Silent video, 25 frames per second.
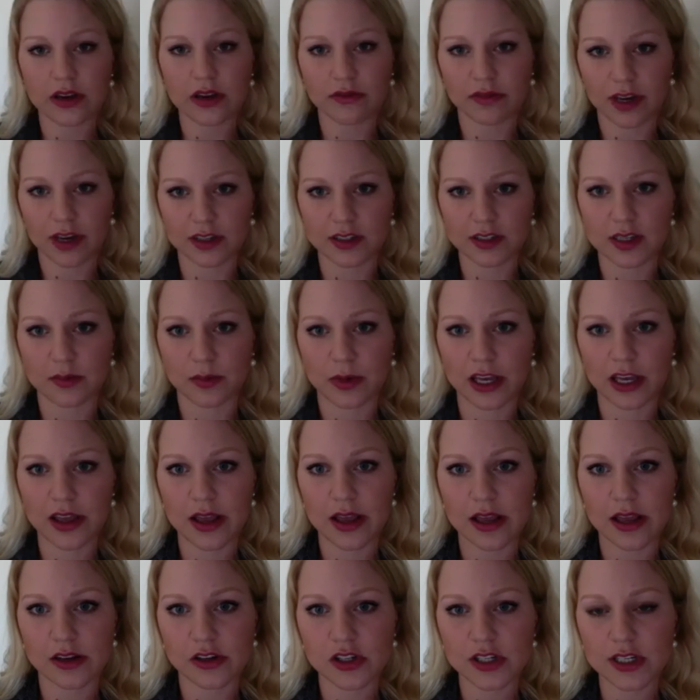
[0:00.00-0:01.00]
affected by
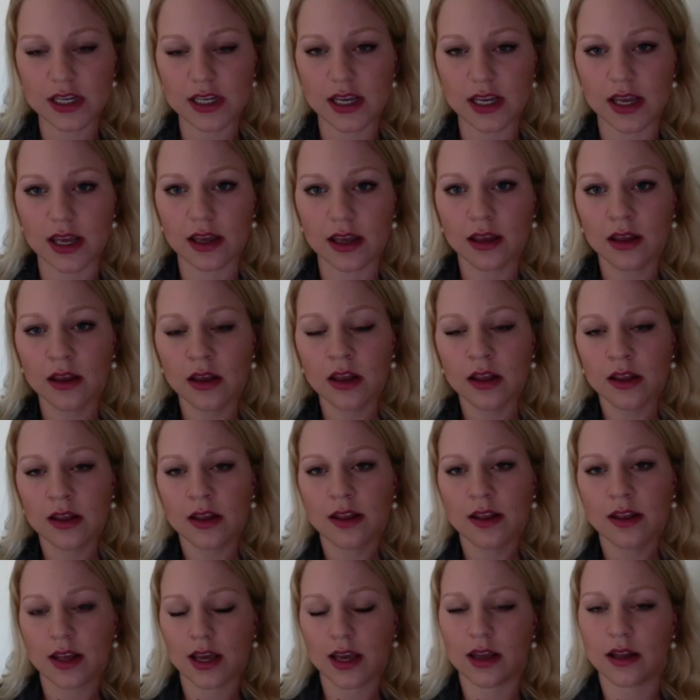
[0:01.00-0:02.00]
HD,
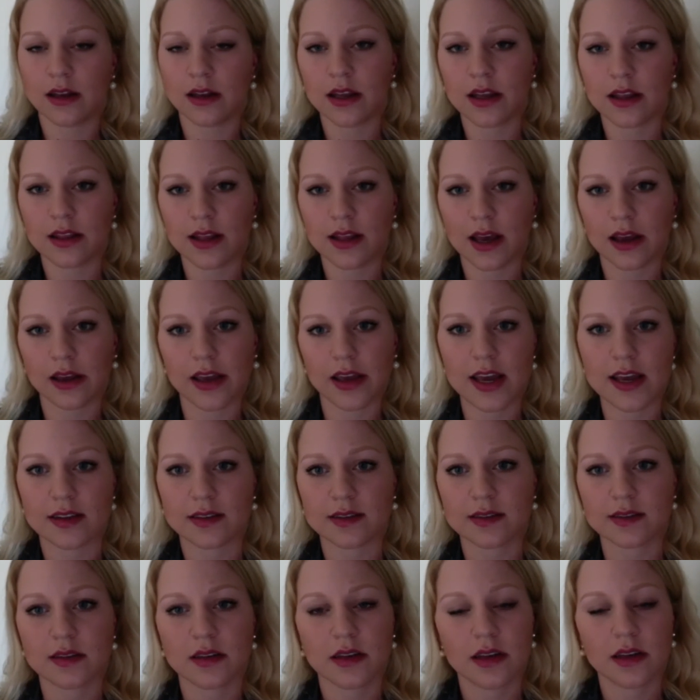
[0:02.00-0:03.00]
then in that
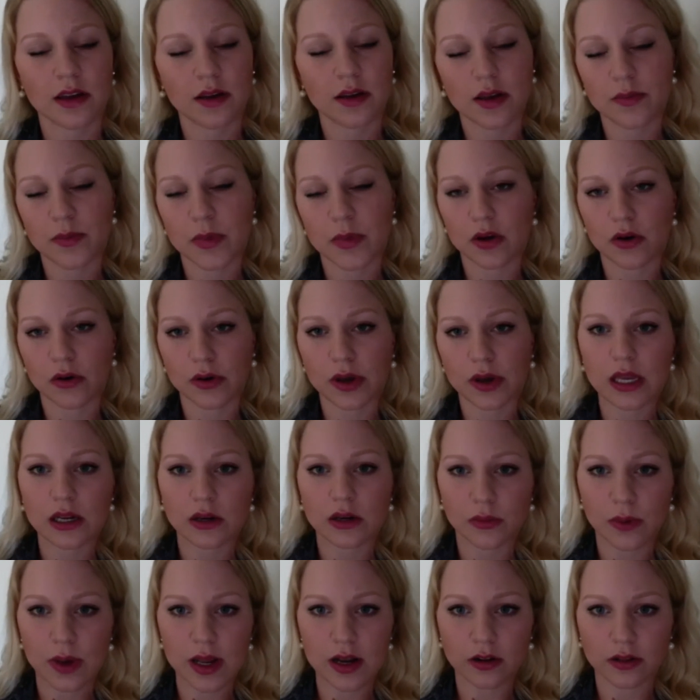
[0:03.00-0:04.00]
case, it can be okay
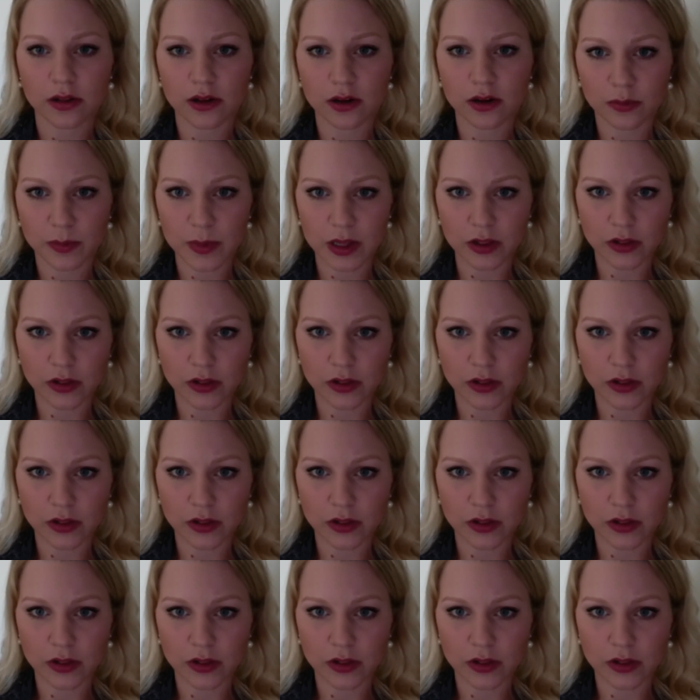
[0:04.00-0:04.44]
to wait a little bit